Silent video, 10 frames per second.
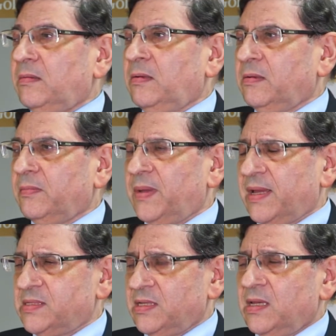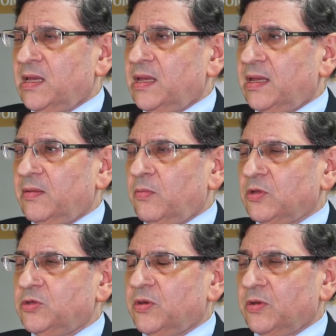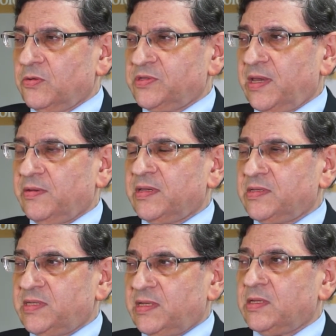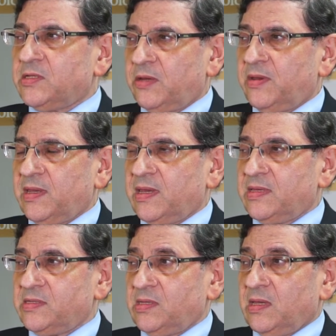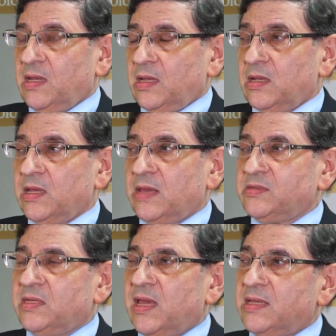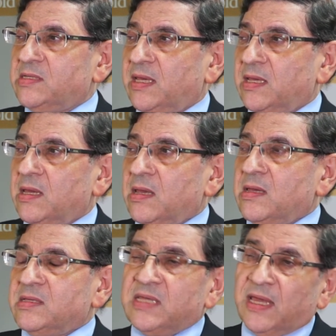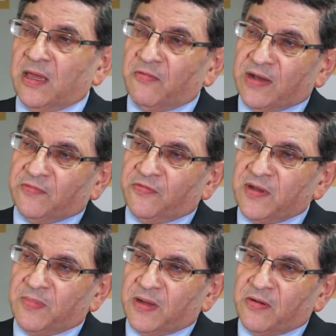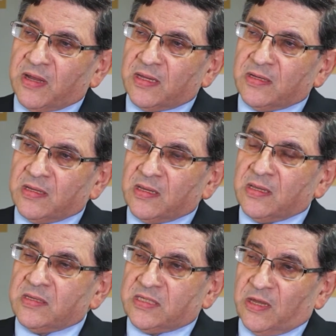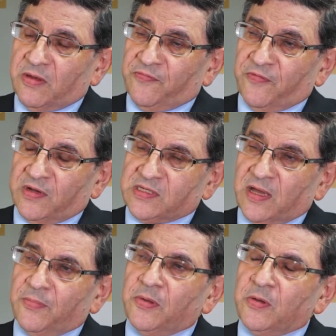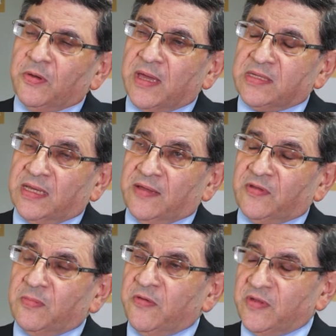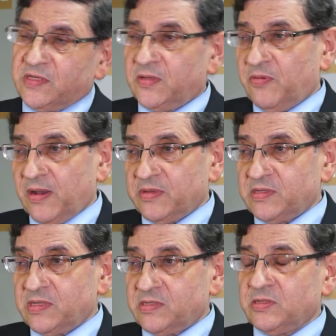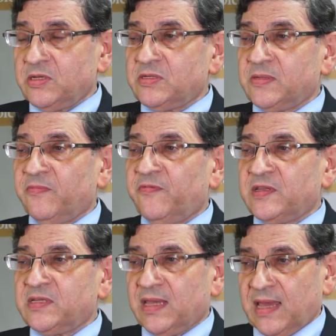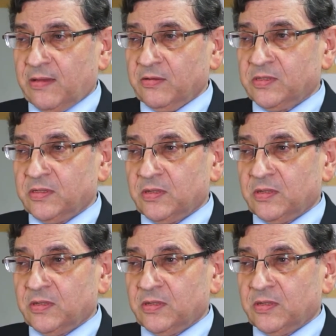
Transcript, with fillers: but uh, what you can also consider doing is negotiating, say, a rent-free period. So if, for example, you're going to have to move into the premises and do some fitting out,